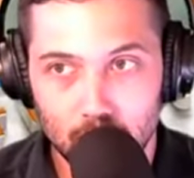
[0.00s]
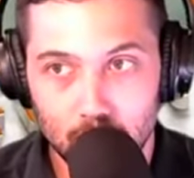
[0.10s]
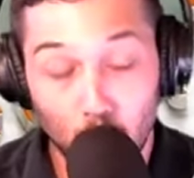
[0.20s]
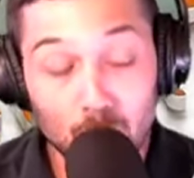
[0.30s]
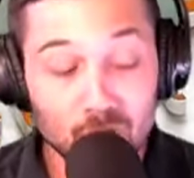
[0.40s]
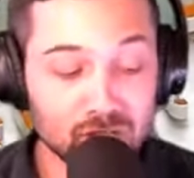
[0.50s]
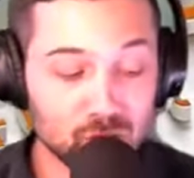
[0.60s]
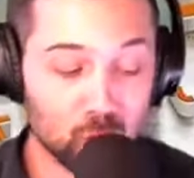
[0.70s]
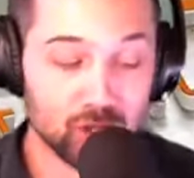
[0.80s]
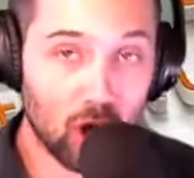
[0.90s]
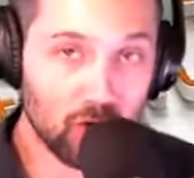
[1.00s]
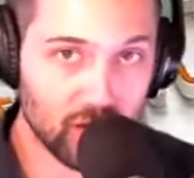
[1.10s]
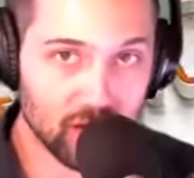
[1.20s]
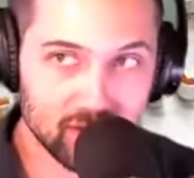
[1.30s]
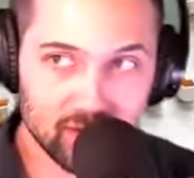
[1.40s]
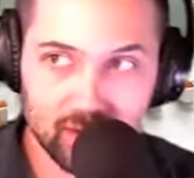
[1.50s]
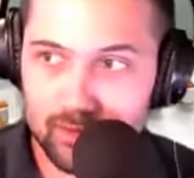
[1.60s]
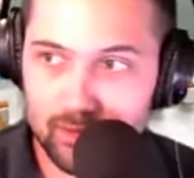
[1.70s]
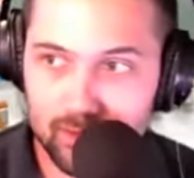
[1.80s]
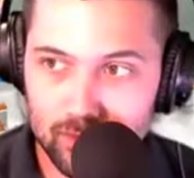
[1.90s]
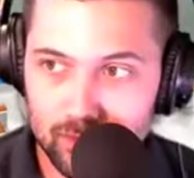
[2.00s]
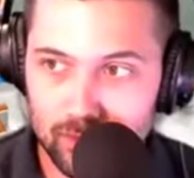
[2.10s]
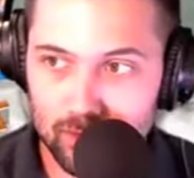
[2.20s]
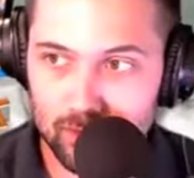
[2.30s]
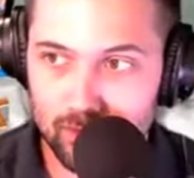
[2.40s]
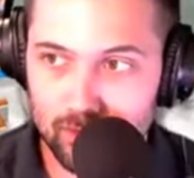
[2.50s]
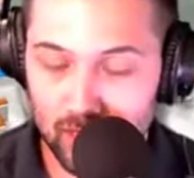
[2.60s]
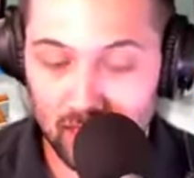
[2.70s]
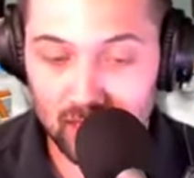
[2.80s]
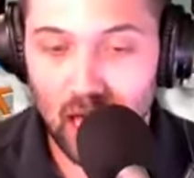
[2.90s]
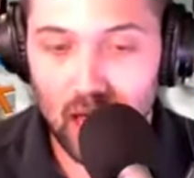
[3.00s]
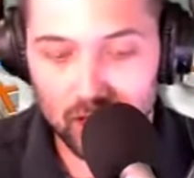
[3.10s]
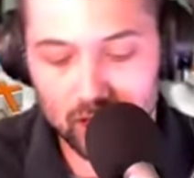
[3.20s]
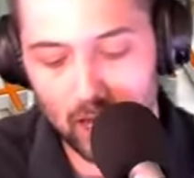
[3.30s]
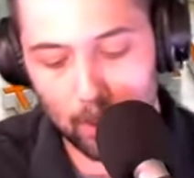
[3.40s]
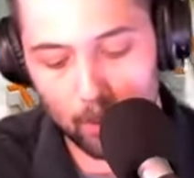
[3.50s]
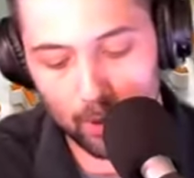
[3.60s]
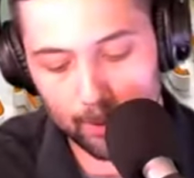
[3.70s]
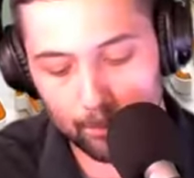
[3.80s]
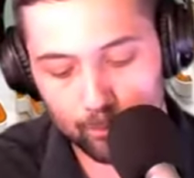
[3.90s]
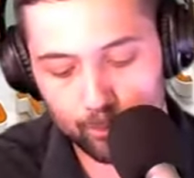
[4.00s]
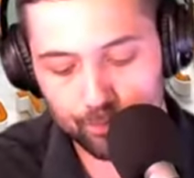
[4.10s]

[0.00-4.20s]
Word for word: But when we look at Detroit's offense, Kenny Golladay, you got to play him